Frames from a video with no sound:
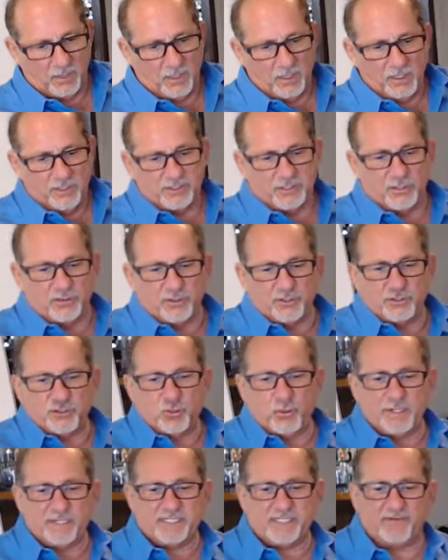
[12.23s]
So the
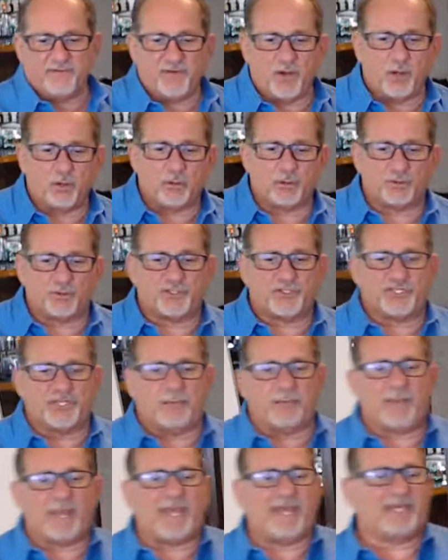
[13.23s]
choice of
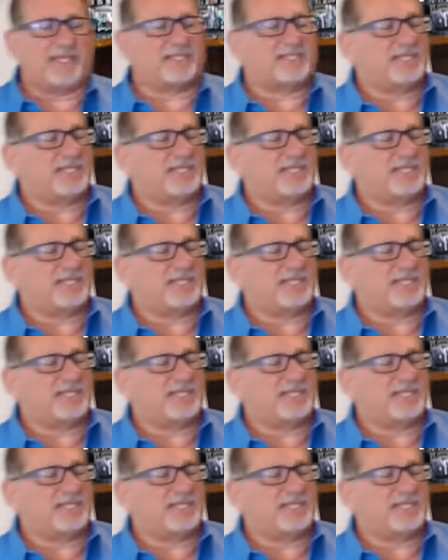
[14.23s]
ownership has